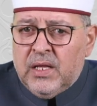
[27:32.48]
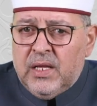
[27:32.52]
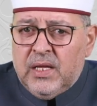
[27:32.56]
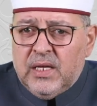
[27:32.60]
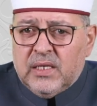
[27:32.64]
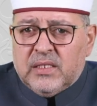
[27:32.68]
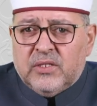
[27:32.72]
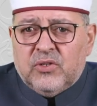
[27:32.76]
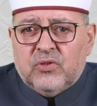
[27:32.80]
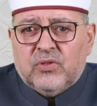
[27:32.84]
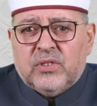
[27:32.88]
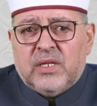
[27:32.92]

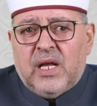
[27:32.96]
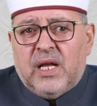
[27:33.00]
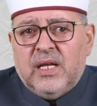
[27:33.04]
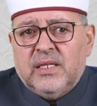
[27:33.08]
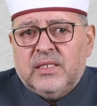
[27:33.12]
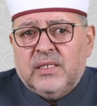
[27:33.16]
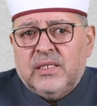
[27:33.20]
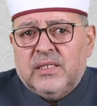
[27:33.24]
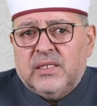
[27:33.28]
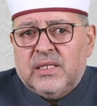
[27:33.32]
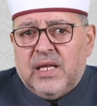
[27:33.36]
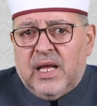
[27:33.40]

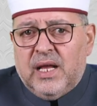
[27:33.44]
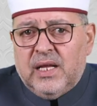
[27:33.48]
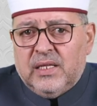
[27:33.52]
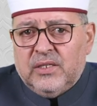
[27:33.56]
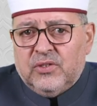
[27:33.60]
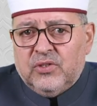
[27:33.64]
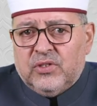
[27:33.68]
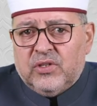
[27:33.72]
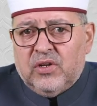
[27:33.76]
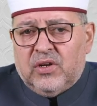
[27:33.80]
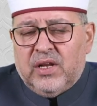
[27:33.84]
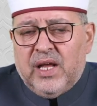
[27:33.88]
exercises,
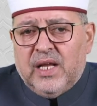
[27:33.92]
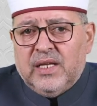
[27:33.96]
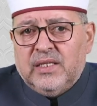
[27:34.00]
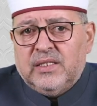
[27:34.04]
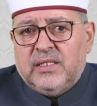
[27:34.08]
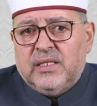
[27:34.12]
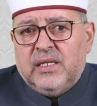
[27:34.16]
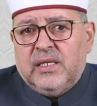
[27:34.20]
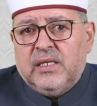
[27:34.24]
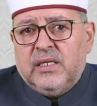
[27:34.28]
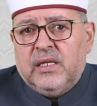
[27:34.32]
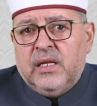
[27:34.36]
and
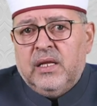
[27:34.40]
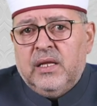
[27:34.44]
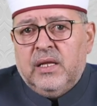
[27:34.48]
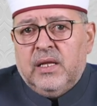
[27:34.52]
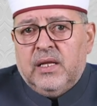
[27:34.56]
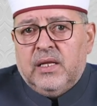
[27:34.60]
utilizing